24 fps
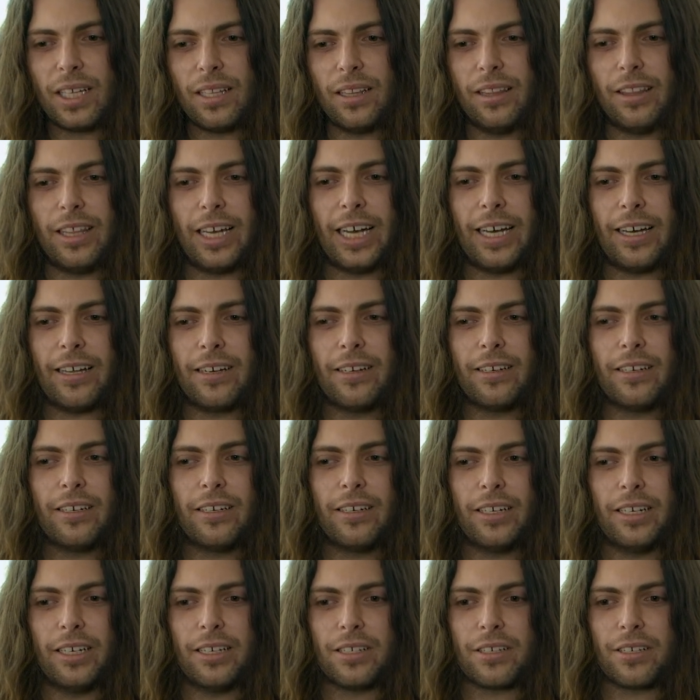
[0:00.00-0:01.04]
That
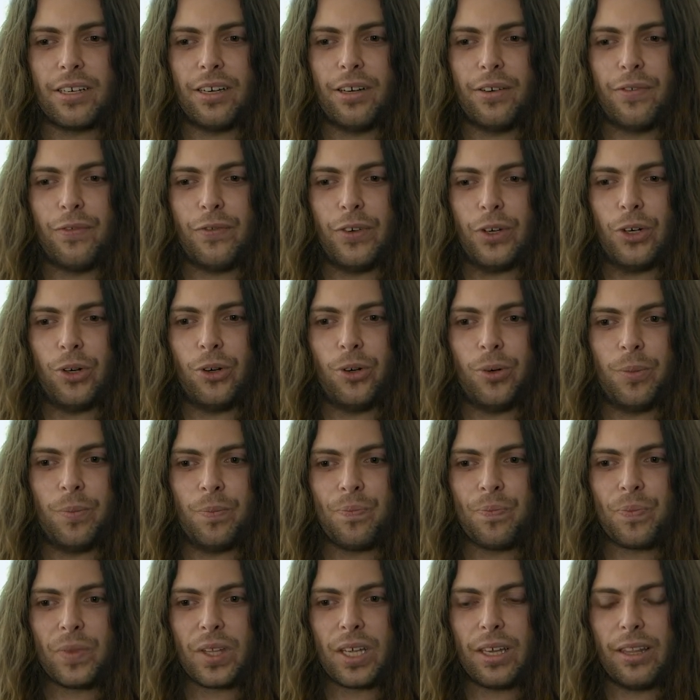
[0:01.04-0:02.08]
is a
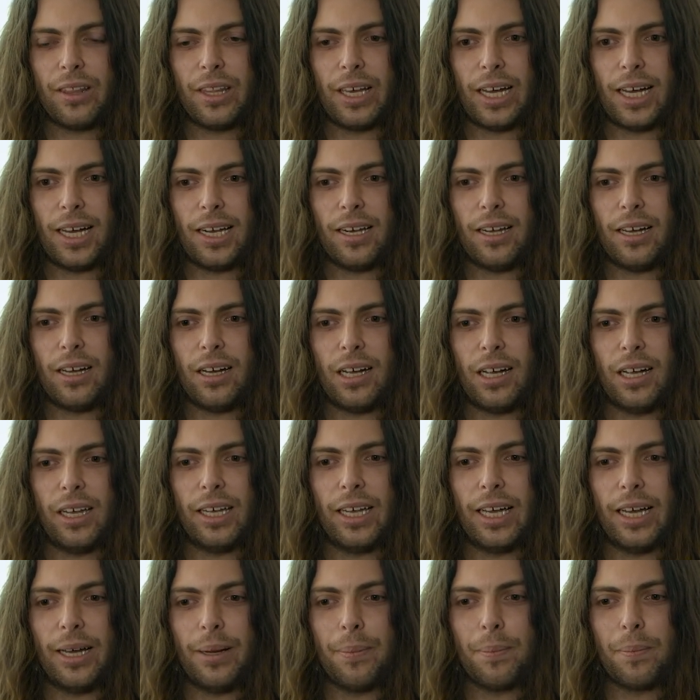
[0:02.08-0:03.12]
film that I
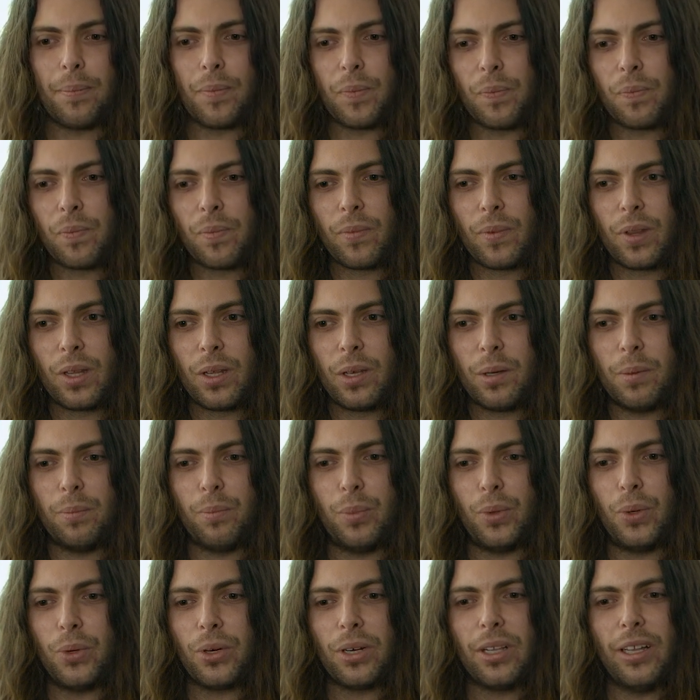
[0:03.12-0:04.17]
am
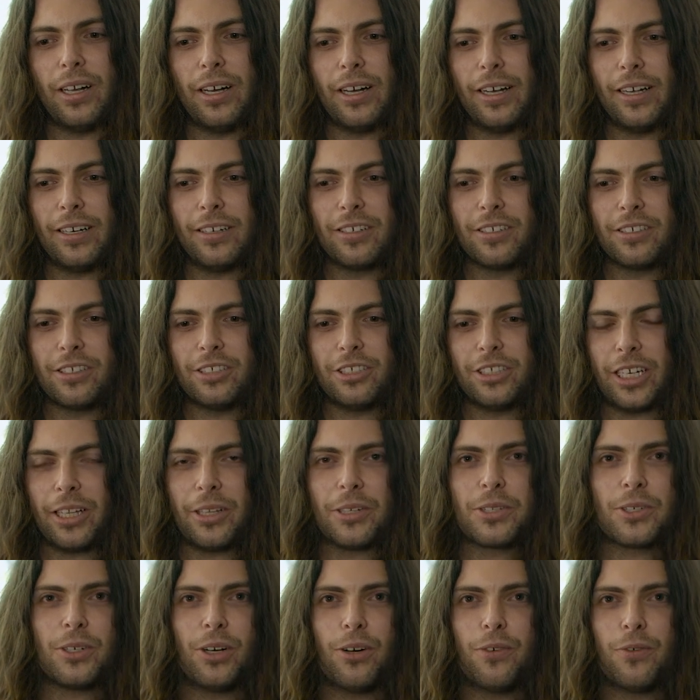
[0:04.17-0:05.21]
borderline
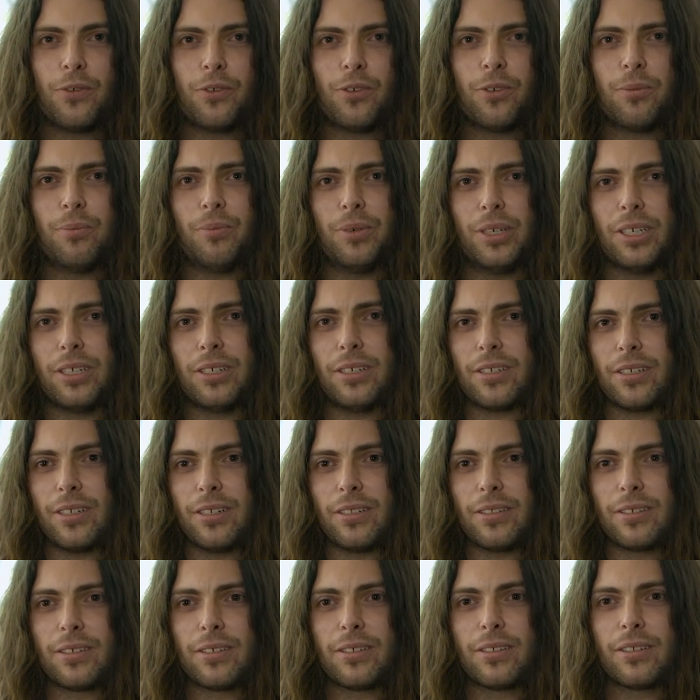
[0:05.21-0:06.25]
jealous of because
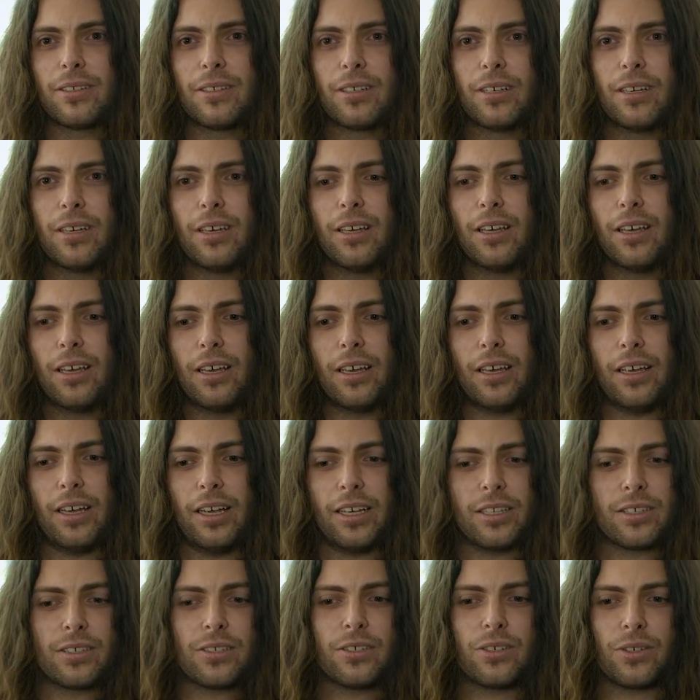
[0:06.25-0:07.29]
it's
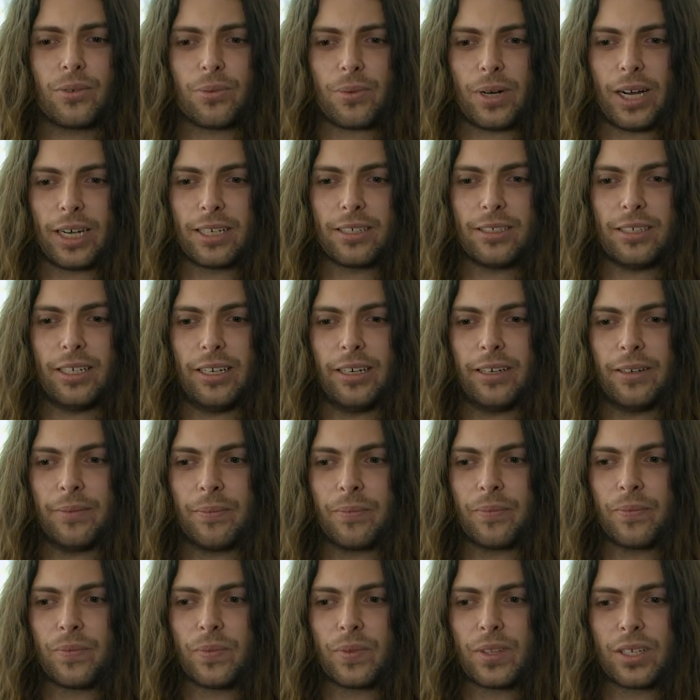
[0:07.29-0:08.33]

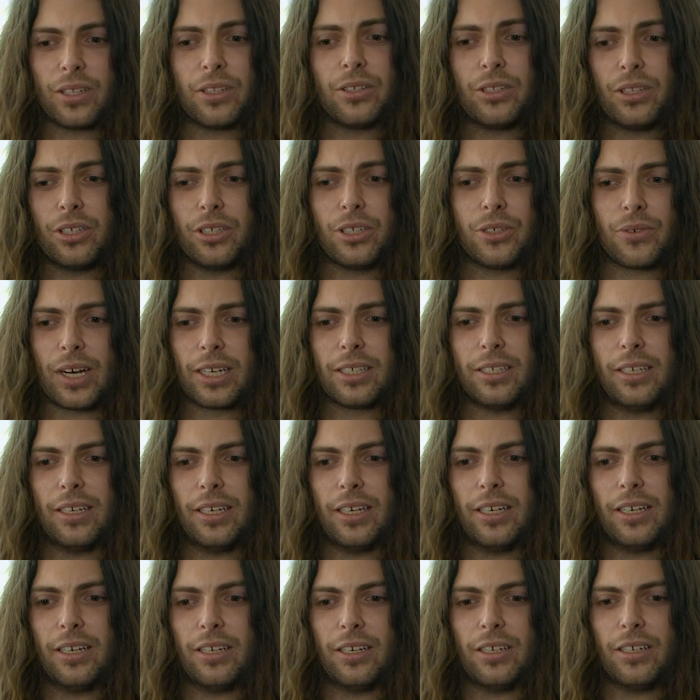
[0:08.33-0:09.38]
directing. The directing
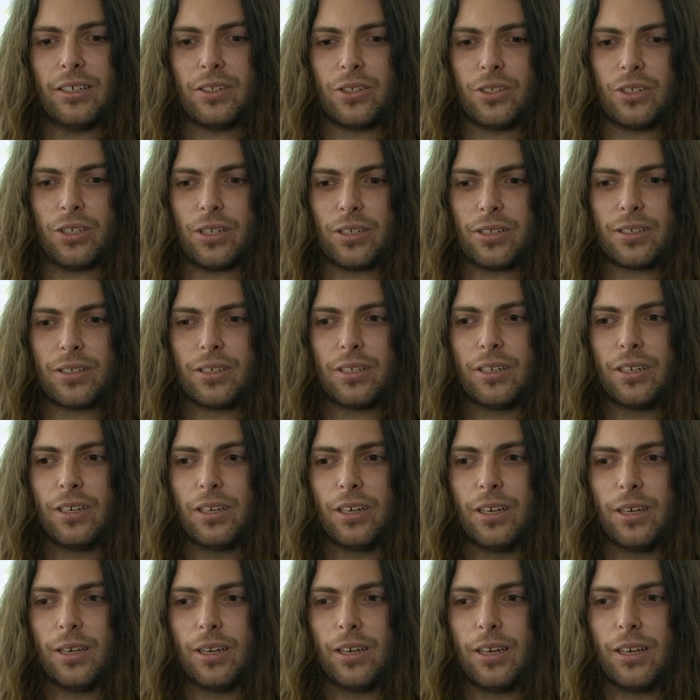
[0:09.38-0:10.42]
in it is just
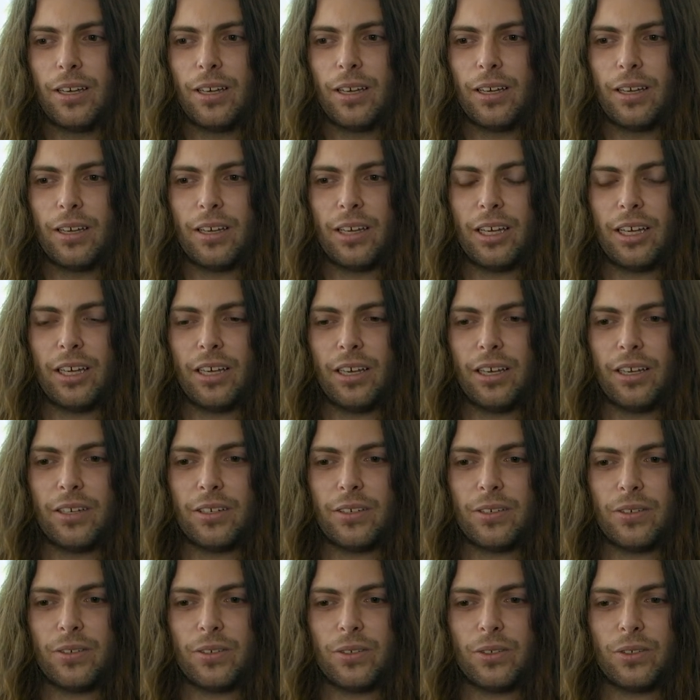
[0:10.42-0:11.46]

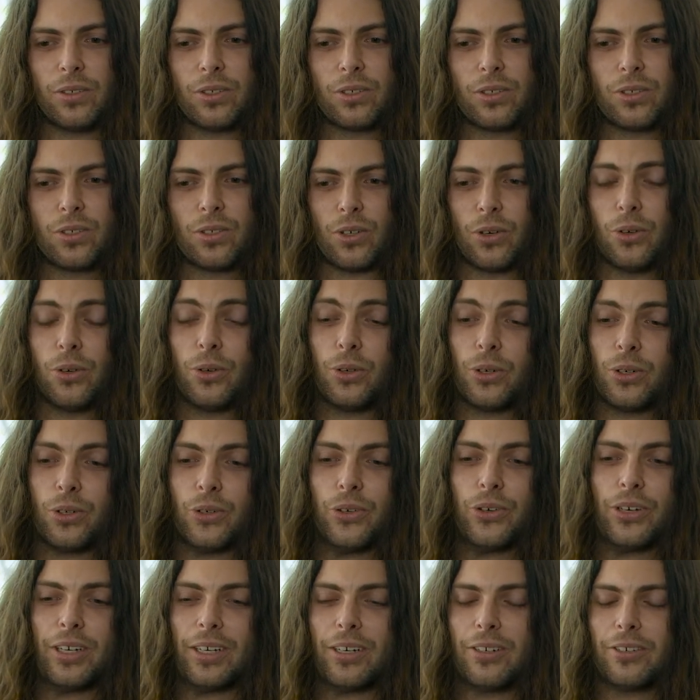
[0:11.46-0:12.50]
so
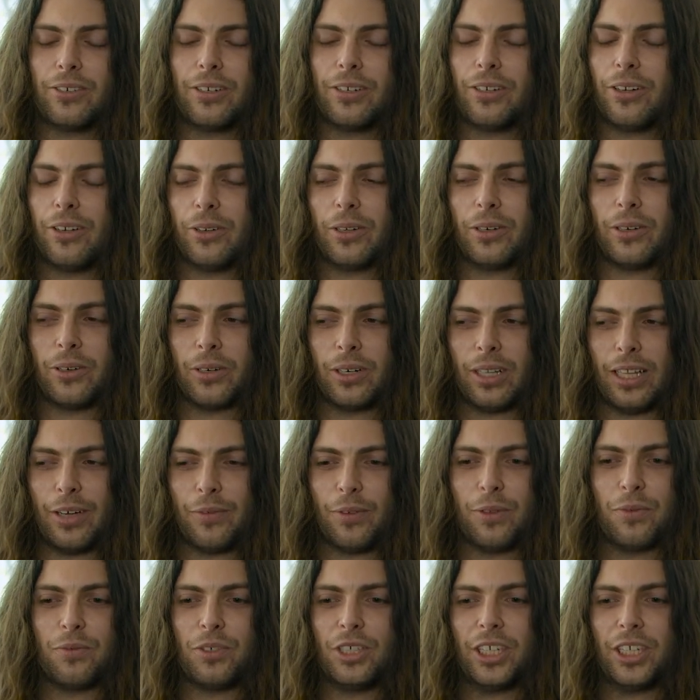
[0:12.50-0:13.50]
good and on a level of